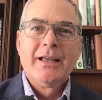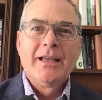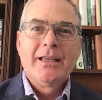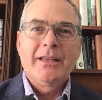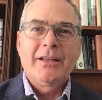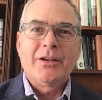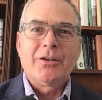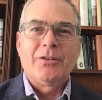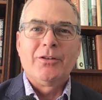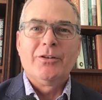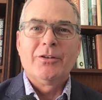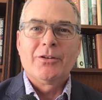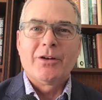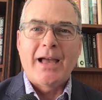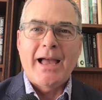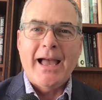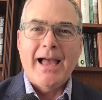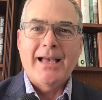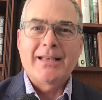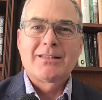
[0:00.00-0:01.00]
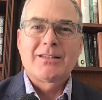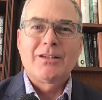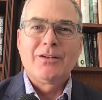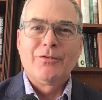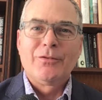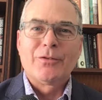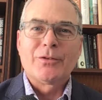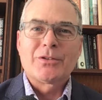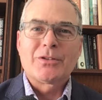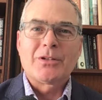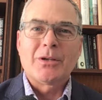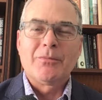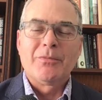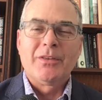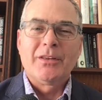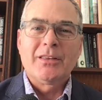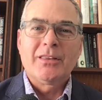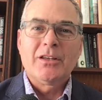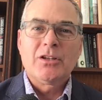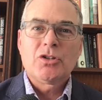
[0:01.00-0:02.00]
You're asking for
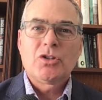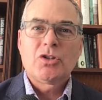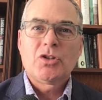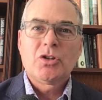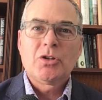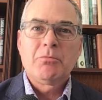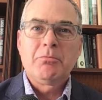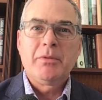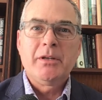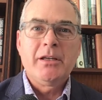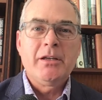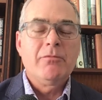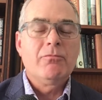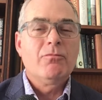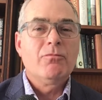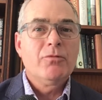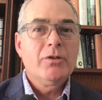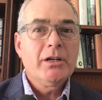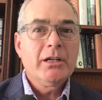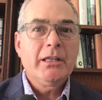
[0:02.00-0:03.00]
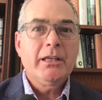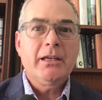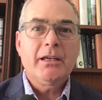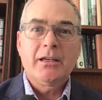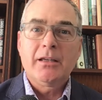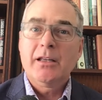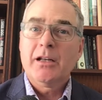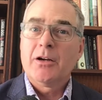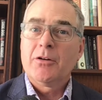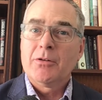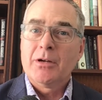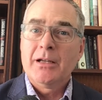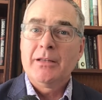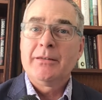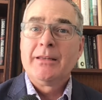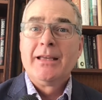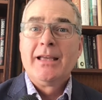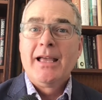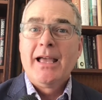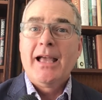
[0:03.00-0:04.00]
something that should be really,
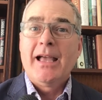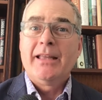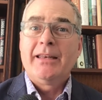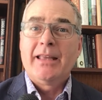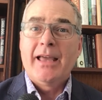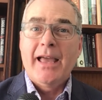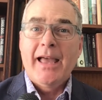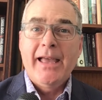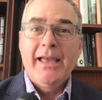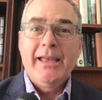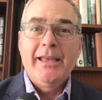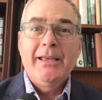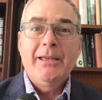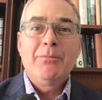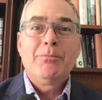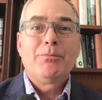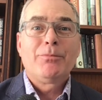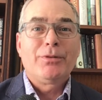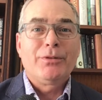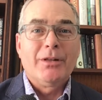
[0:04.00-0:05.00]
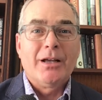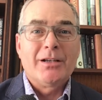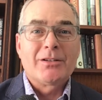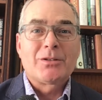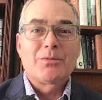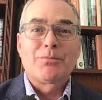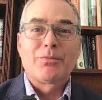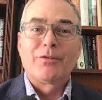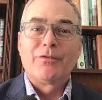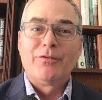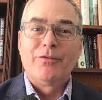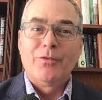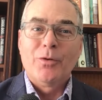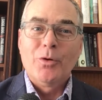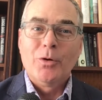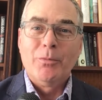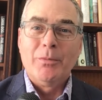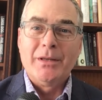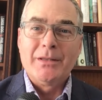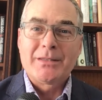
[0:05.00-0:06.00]
an A+
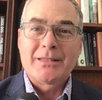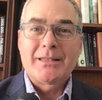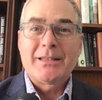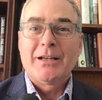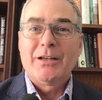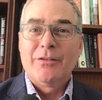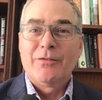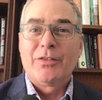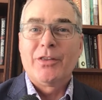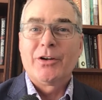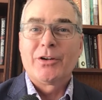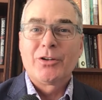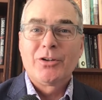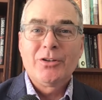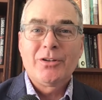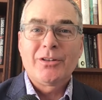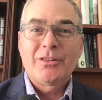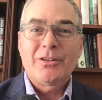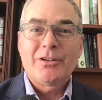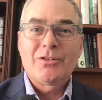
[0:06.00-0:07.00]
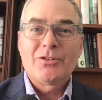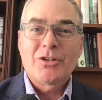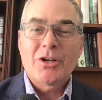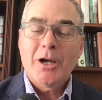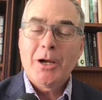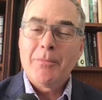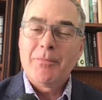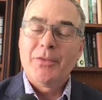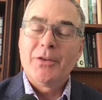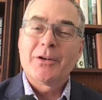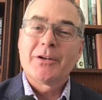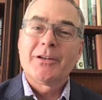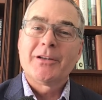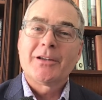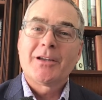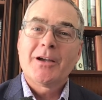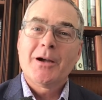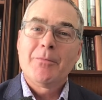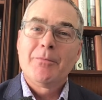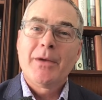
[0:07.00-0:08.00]
performance. If they're good at their job, they're going
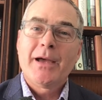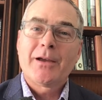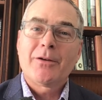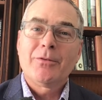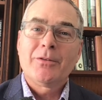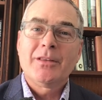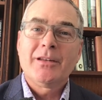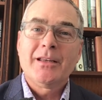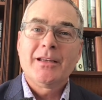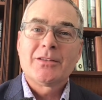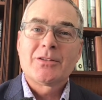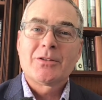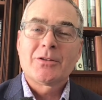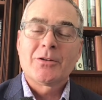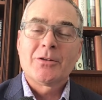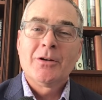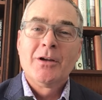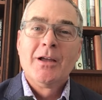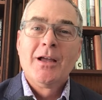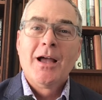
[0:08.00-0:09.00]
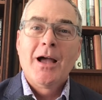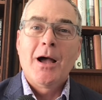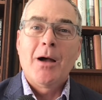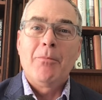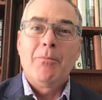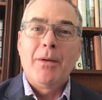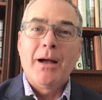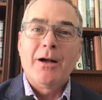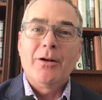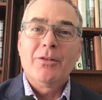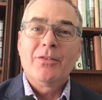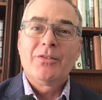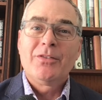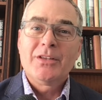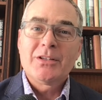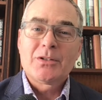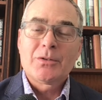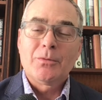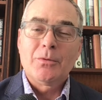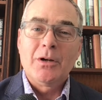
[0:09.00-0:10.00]
to come back with an answer about
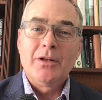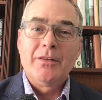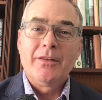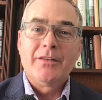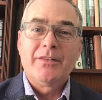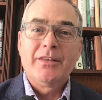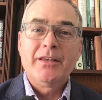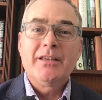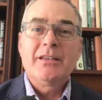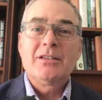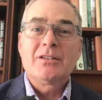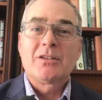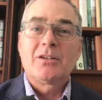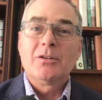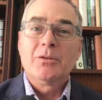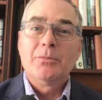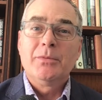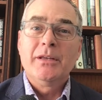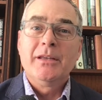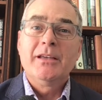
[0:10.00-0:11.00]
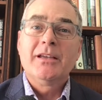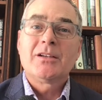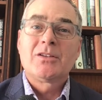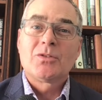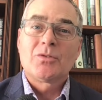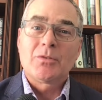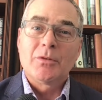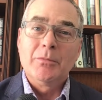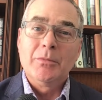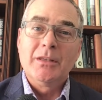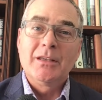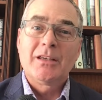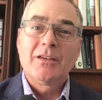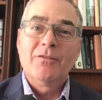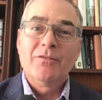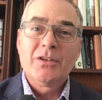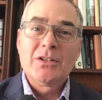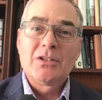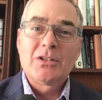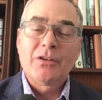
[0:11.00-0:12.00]
this one that is going to be extremely
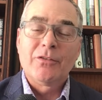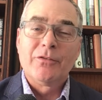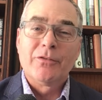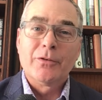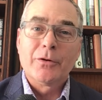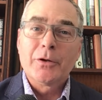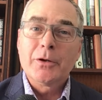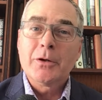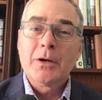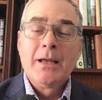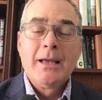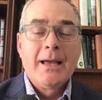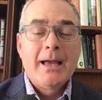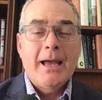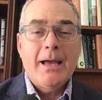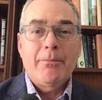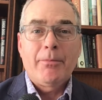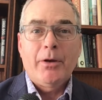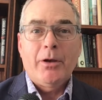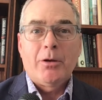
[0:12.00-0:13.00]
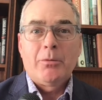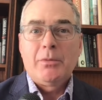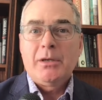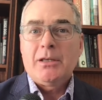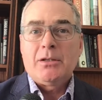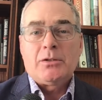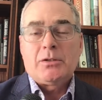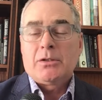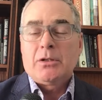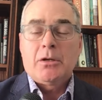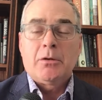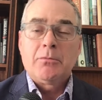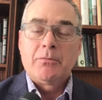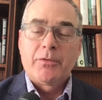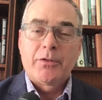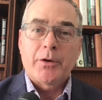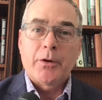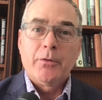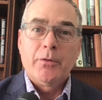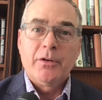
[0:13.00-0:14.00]
convincing for you. And by all means,
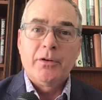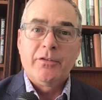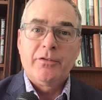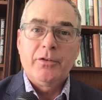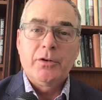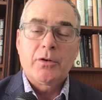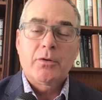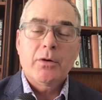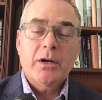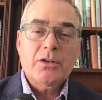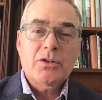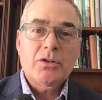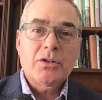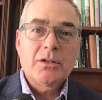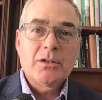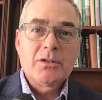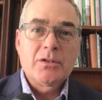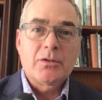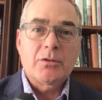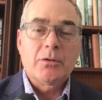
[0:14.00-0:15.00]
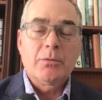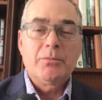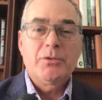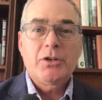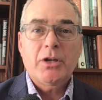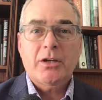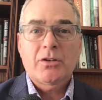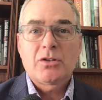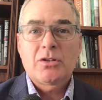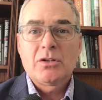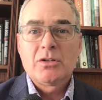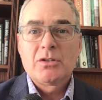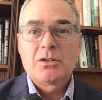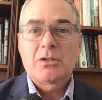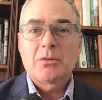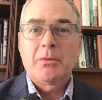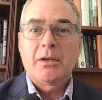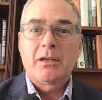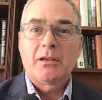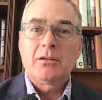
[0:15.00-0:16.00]
throw in a few questions or objections
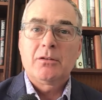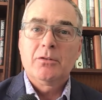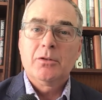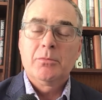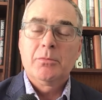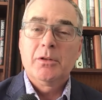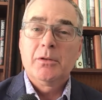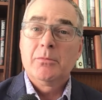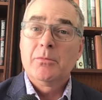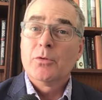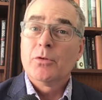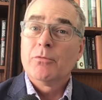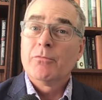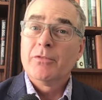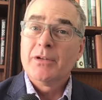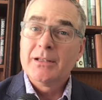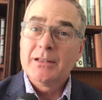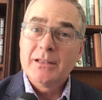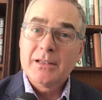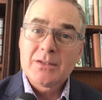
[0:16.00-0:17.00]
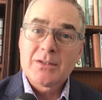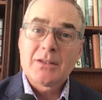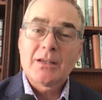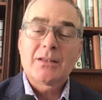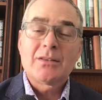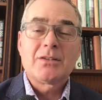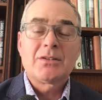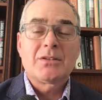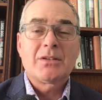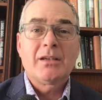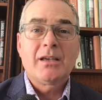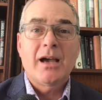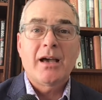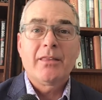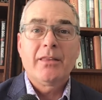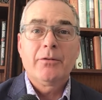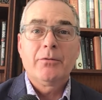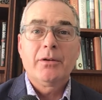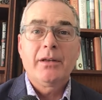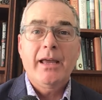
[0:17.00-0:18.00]
to make it a little bit more realistic to see how
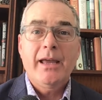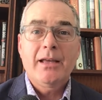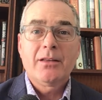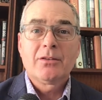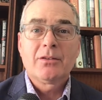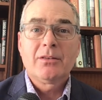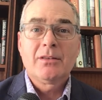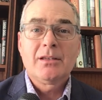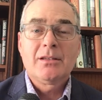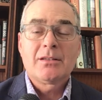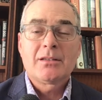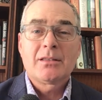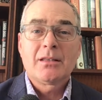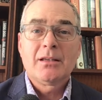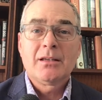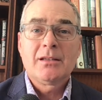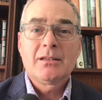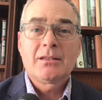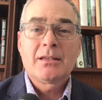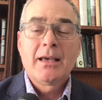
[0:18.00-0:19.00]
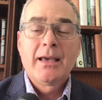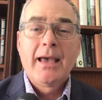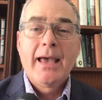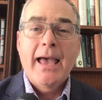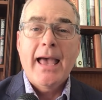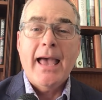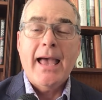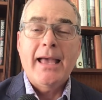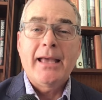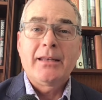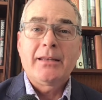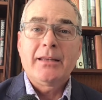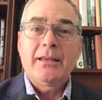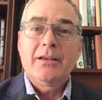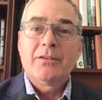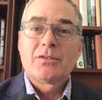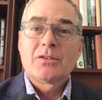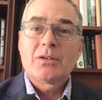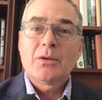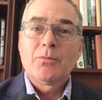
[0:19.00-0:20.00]
they would handle these things. And
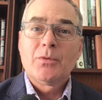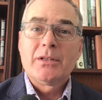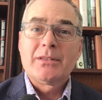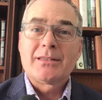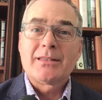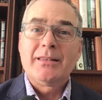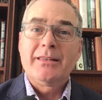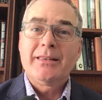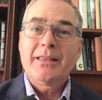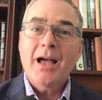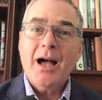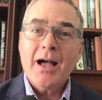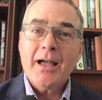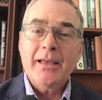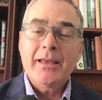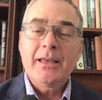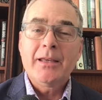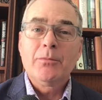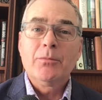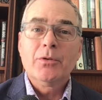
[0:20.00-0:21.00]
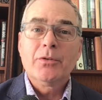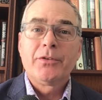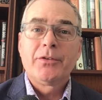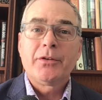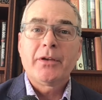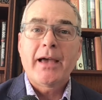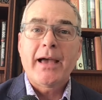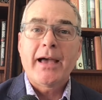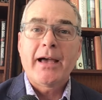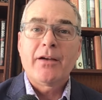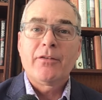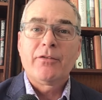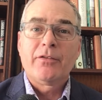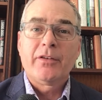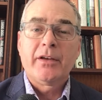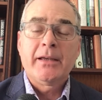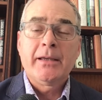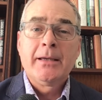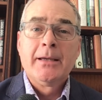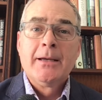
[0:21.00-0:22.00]
if someone's not able to have
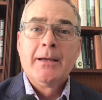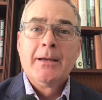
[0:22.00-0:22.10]
a,